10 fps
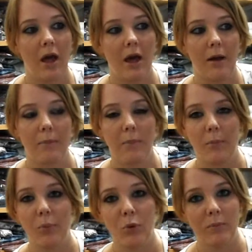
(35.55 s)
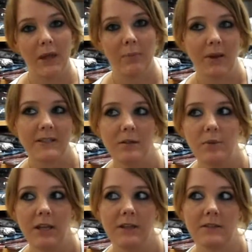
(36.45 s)
um, bought me and my
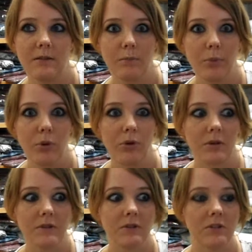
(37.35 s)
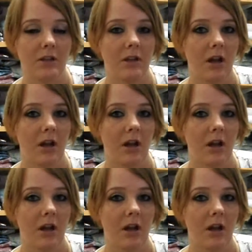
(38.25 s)
siblings some books to